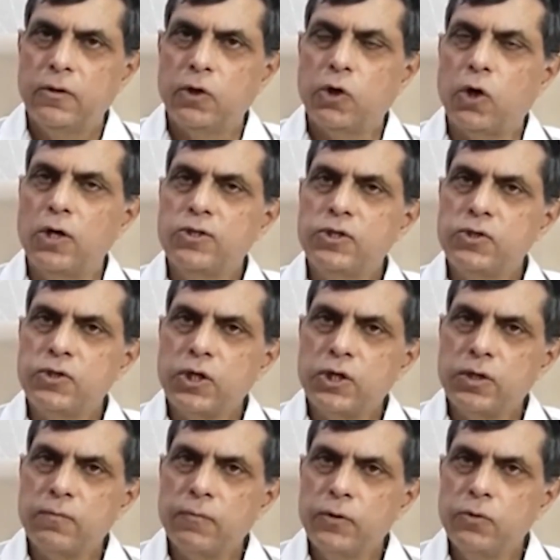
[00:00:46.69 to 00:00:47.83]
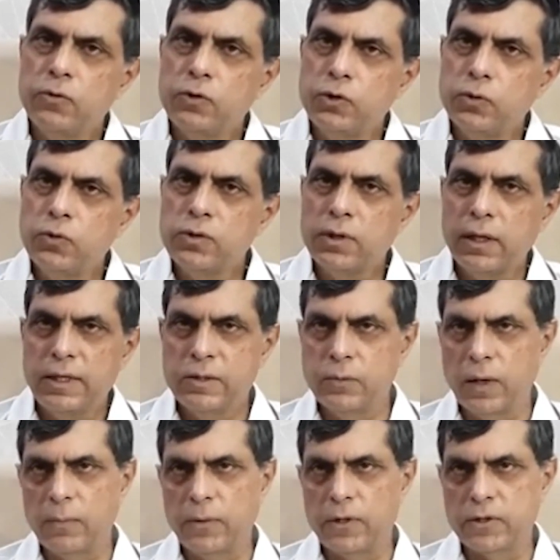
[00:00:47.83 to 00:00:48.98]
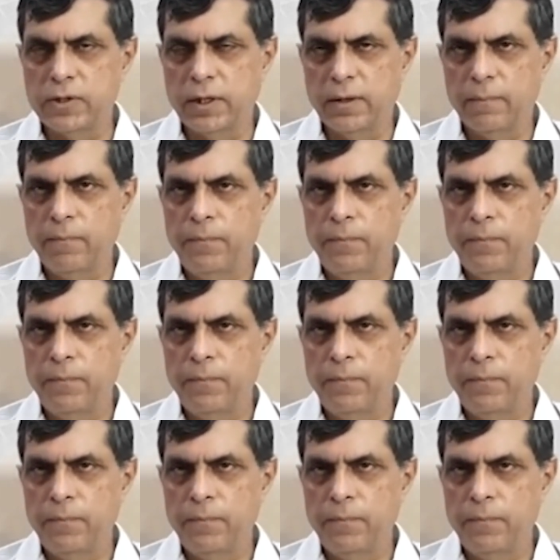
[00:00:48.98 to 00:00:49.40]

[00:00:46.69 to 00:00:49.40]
The concentration for you to use is 1%.